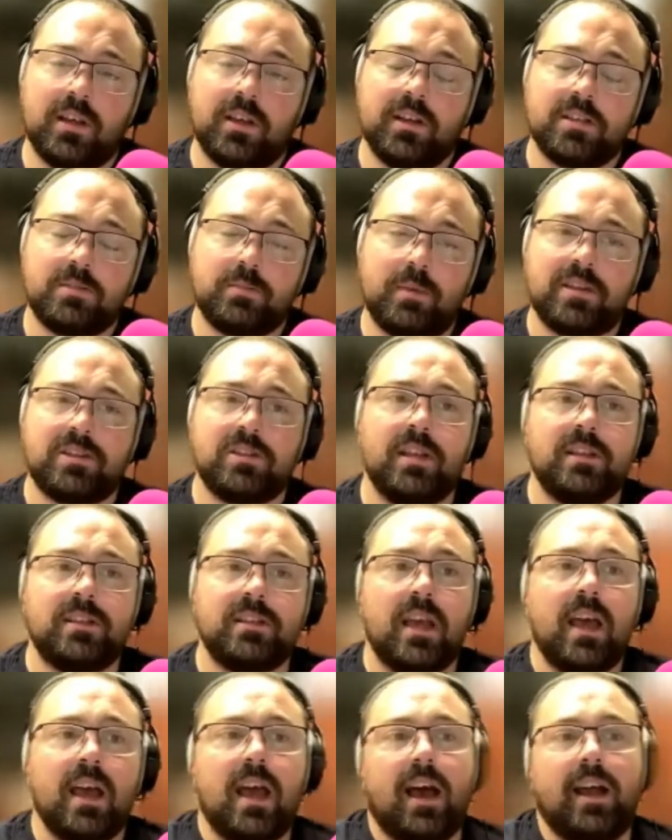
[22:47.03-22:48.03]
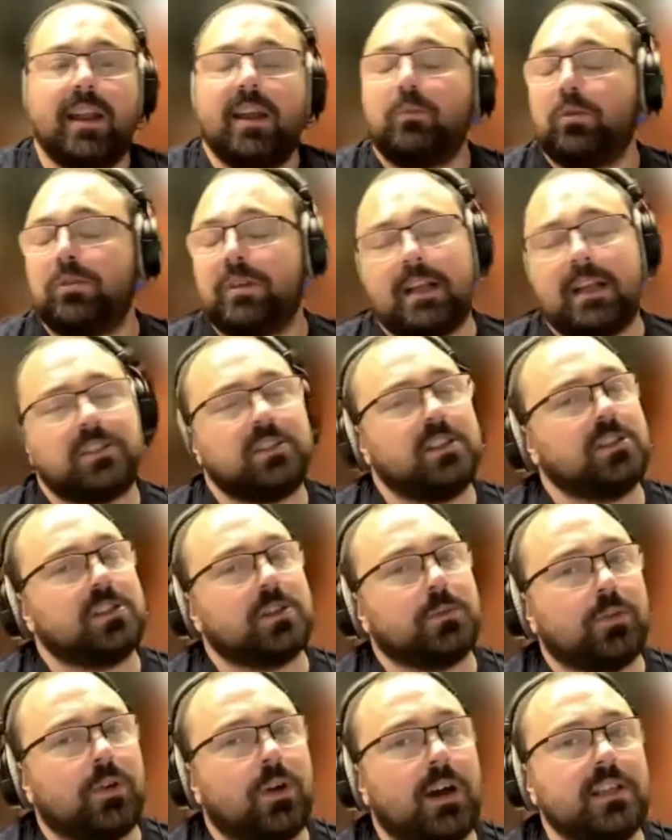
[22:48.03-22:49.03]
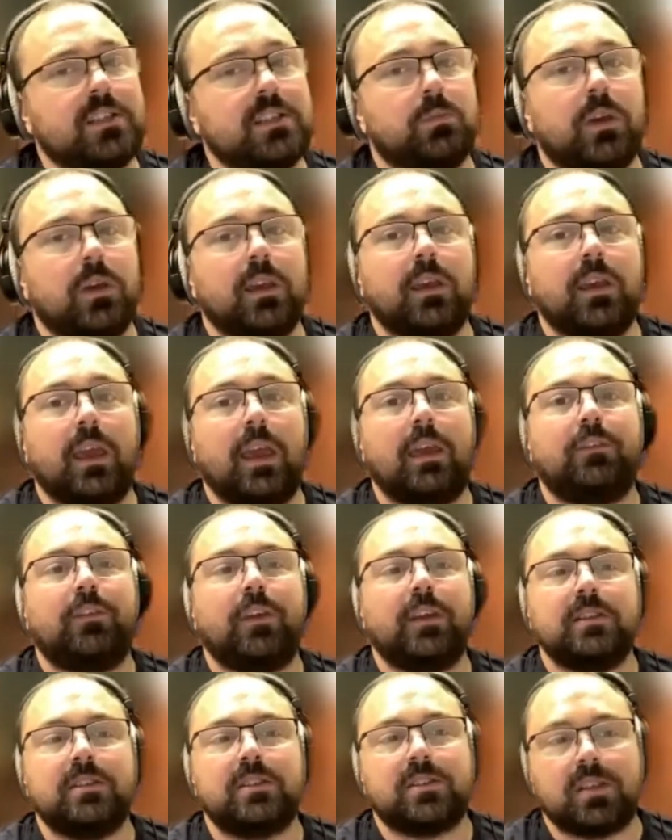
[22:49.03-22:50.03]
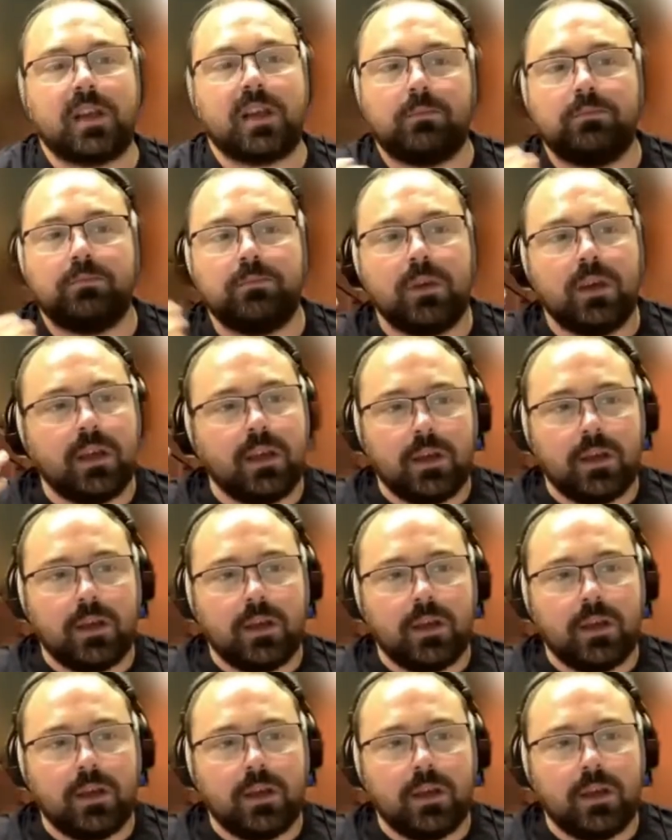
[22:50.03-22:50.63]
and especially and it wouldn't actually surprise me if in some